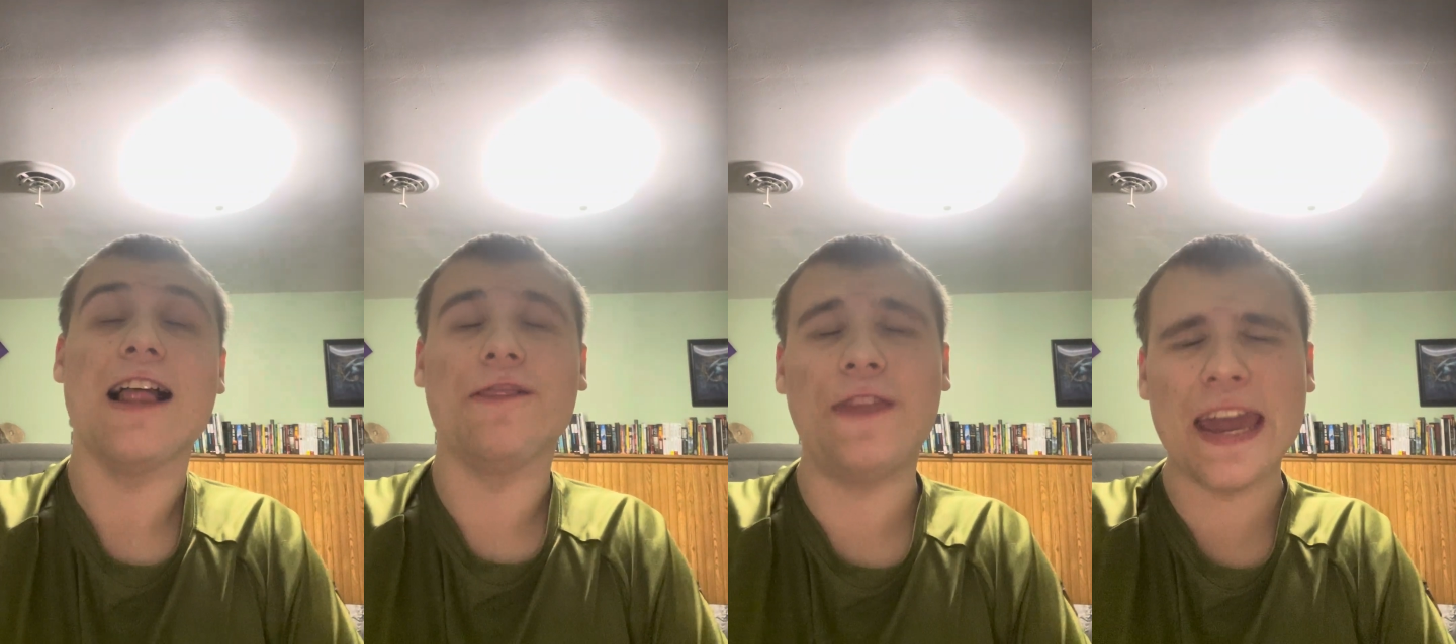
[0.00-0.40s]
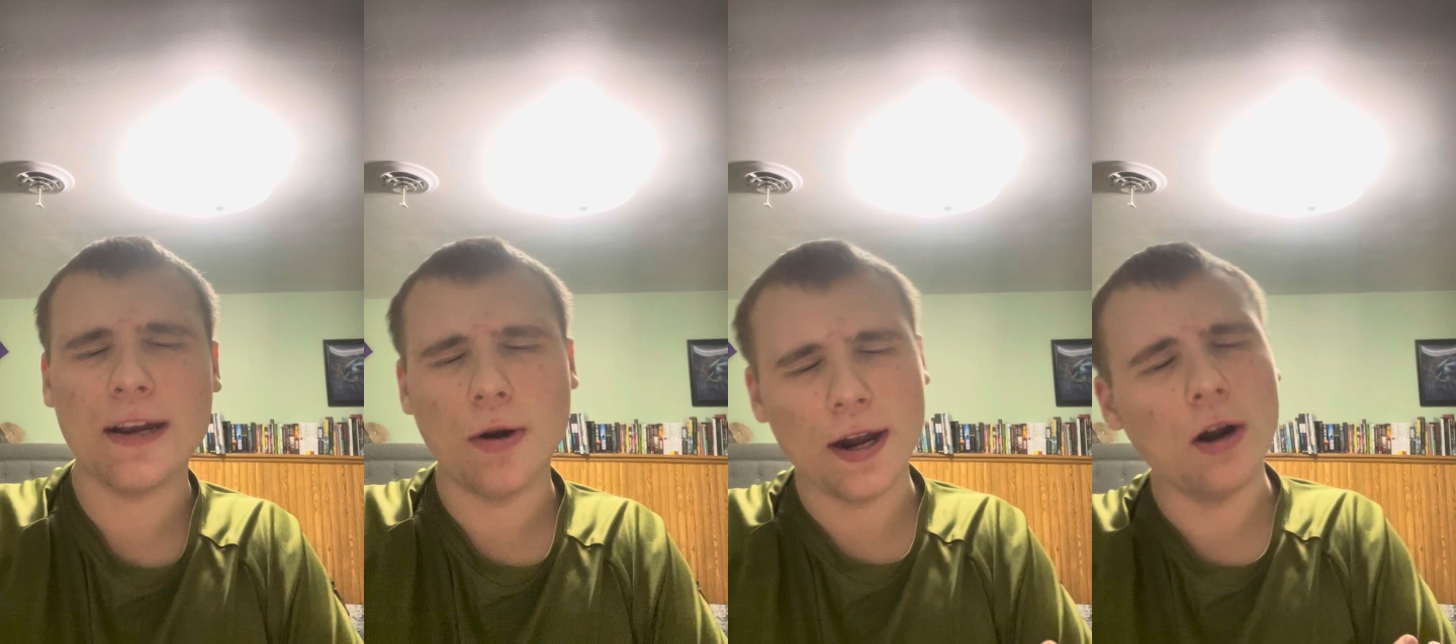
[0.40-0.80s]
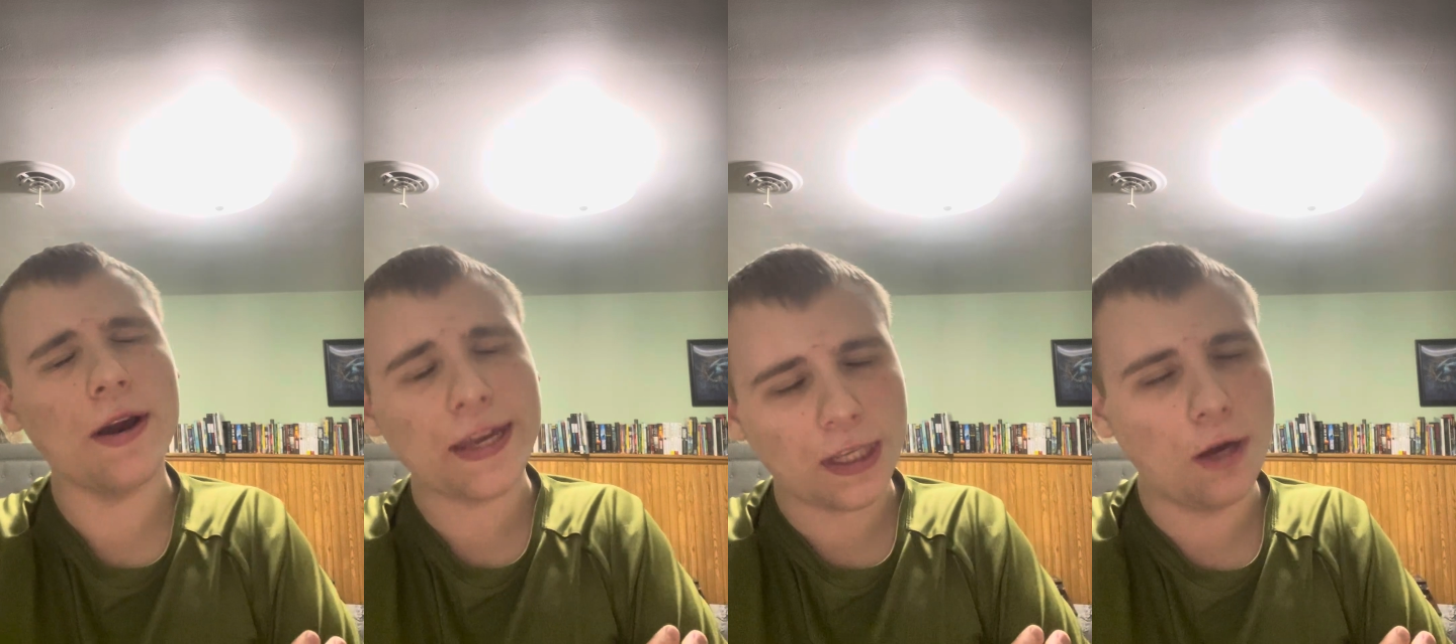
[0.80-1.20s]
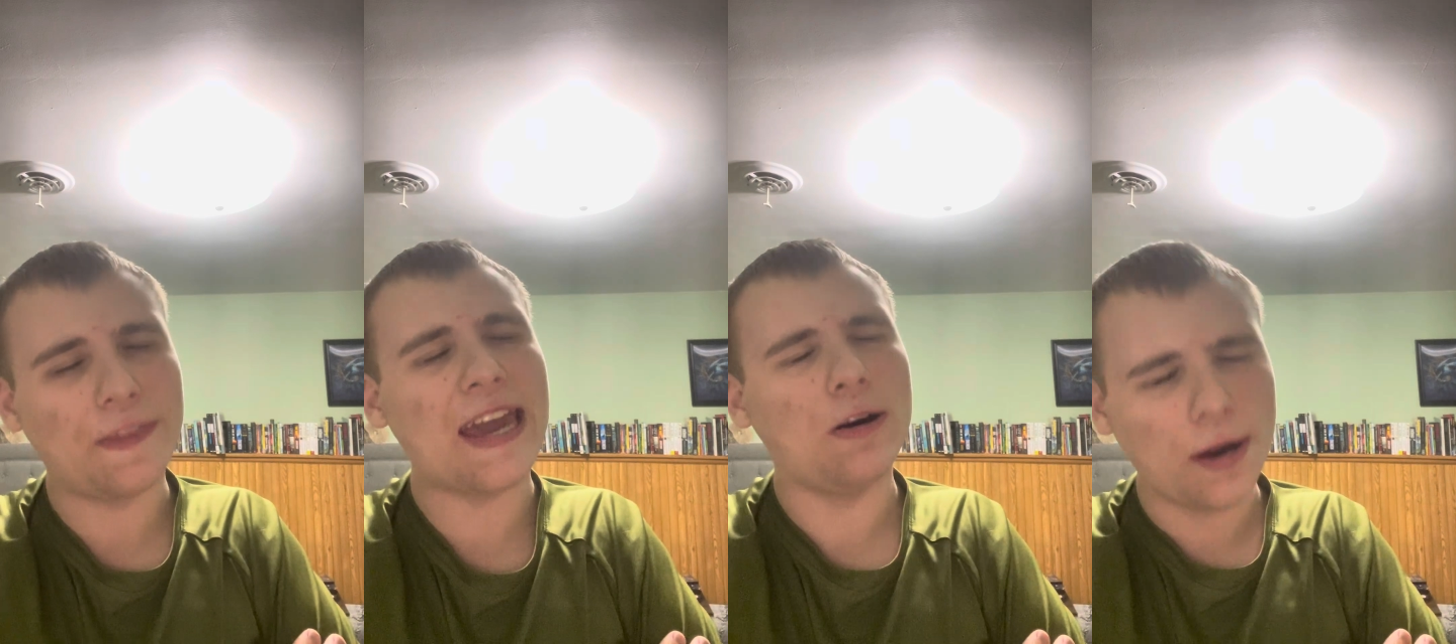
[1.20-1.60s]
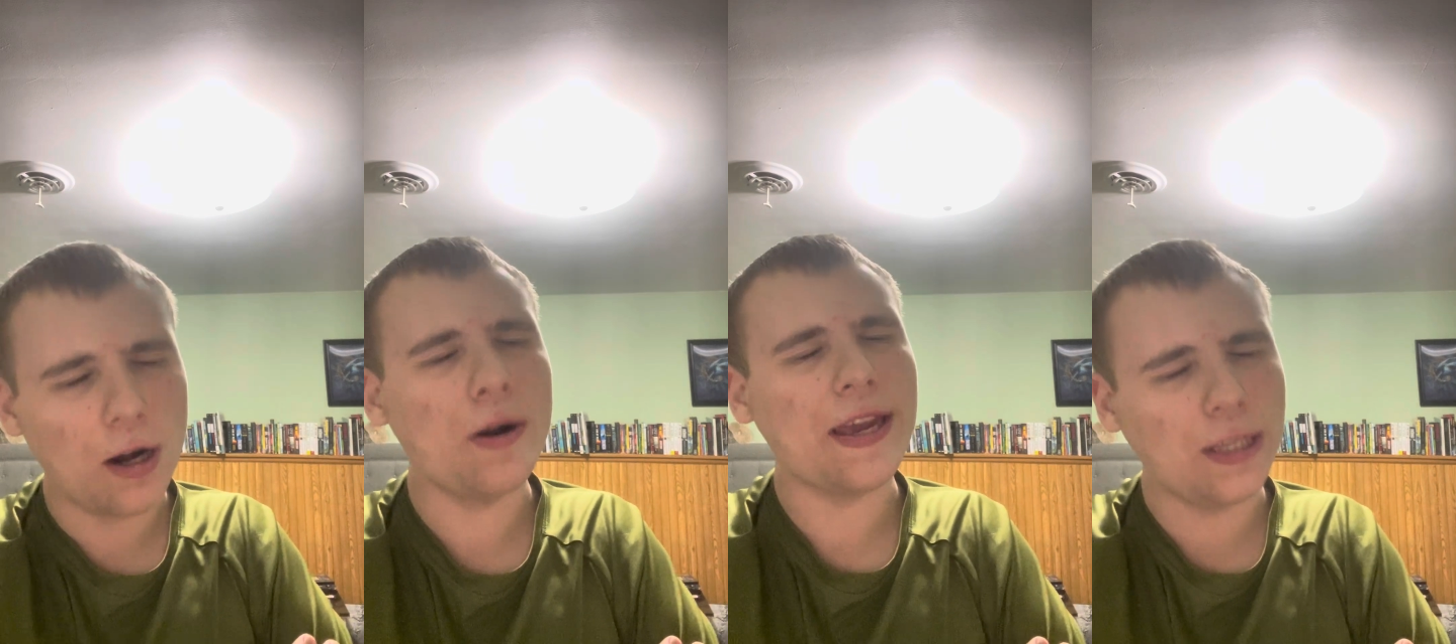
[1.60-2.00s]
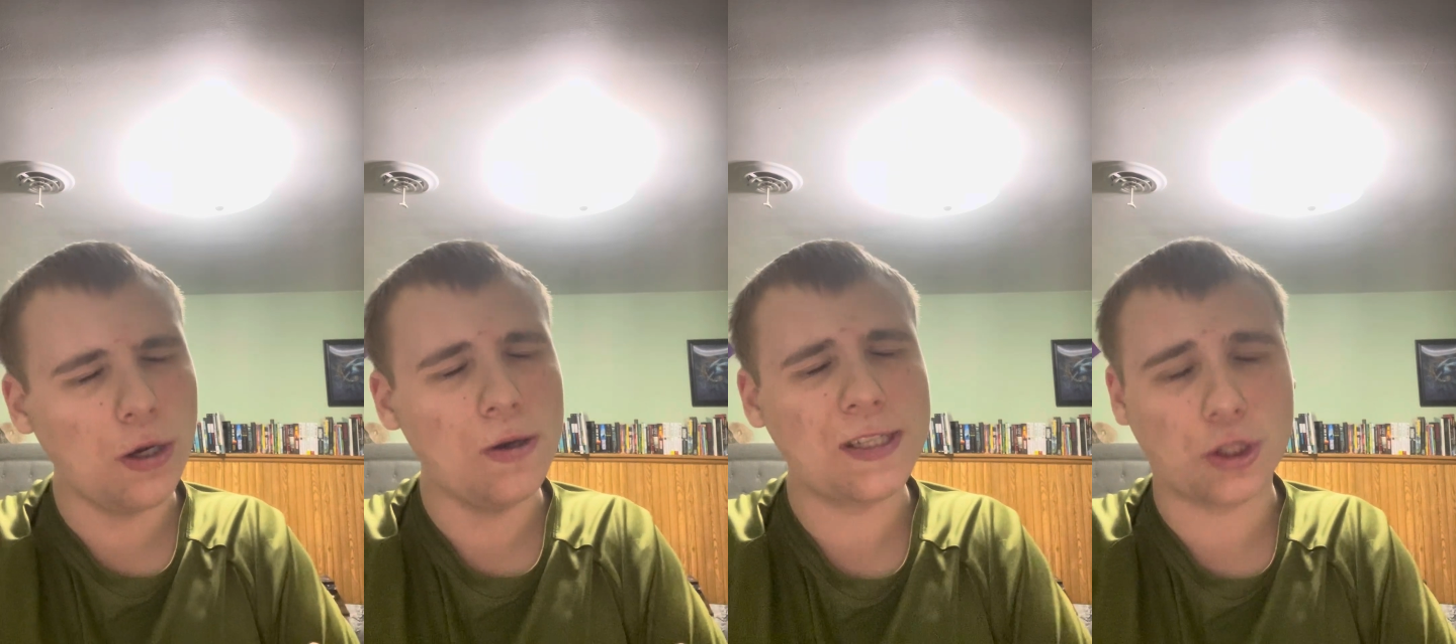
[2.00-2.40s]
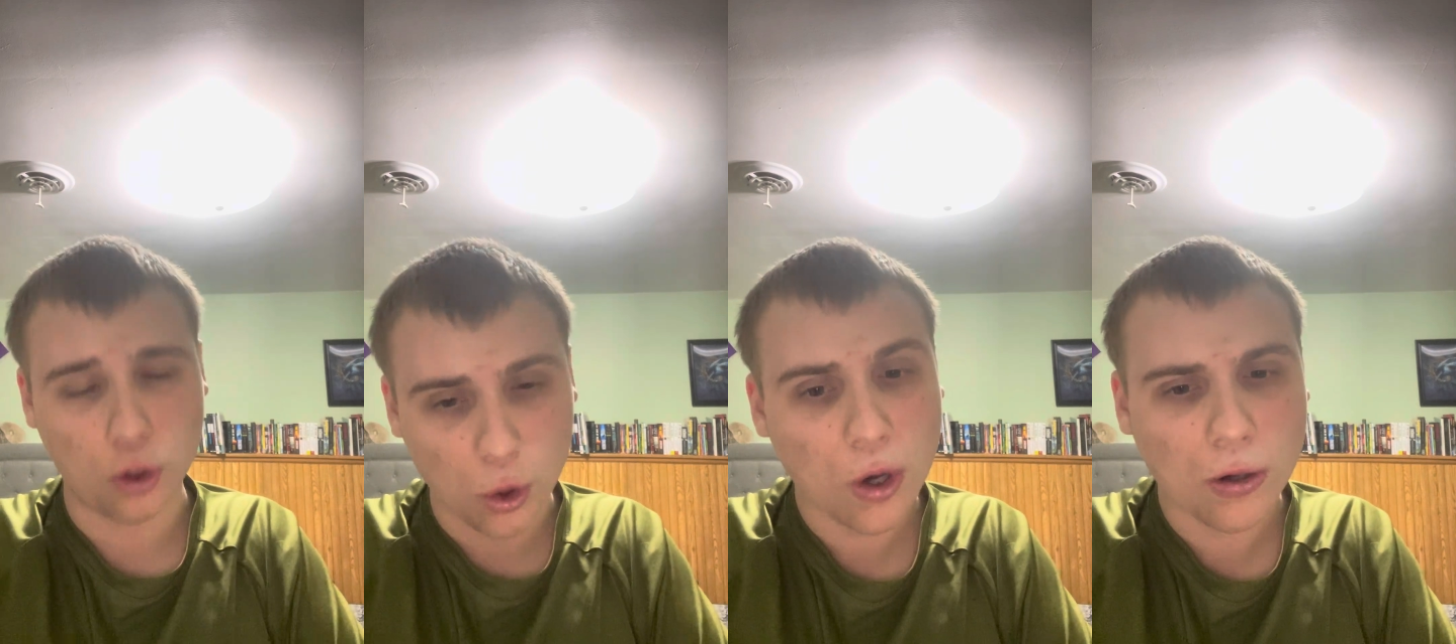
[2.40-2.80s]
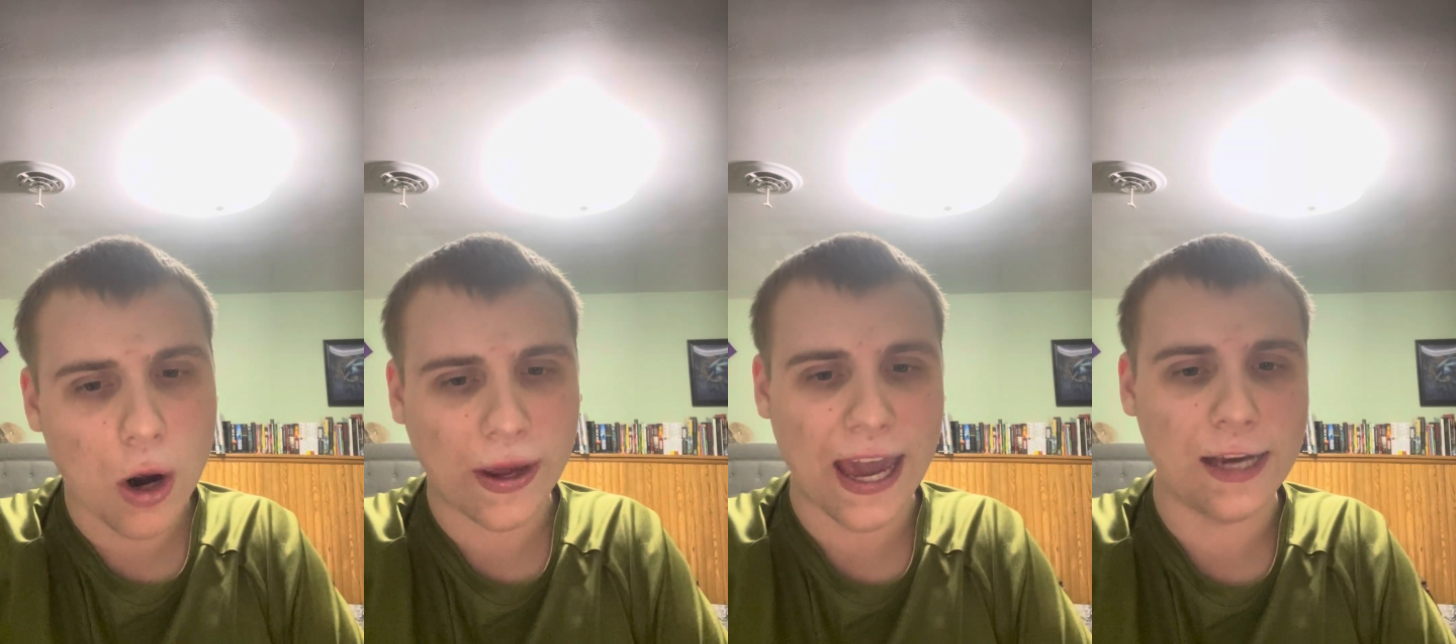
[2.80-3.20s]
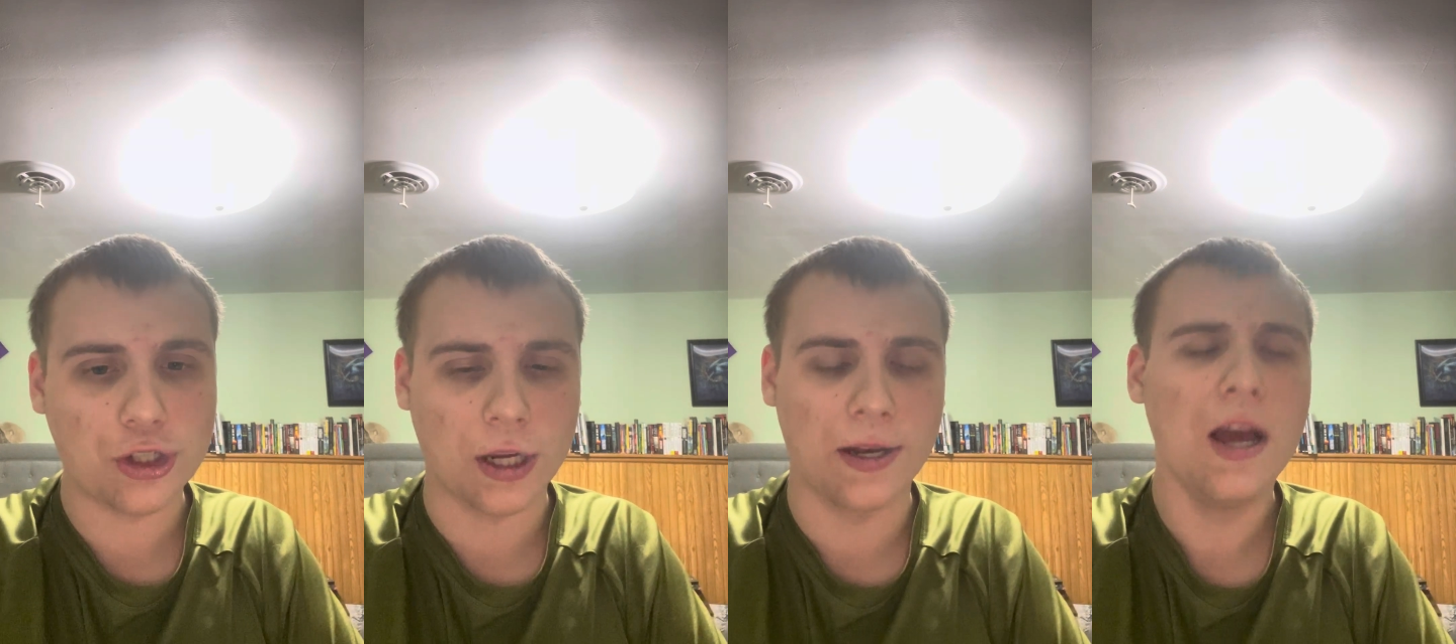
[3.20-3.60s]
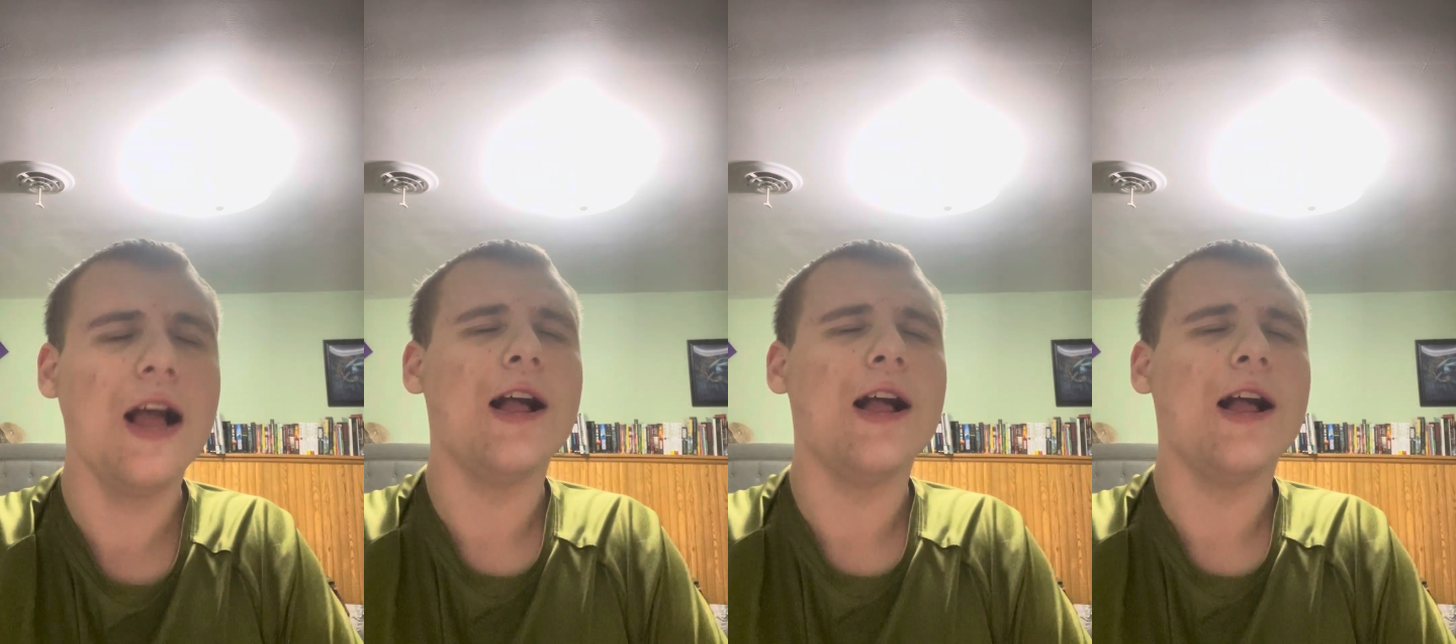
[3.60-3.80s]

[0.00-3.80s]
They literally they literally used Google location.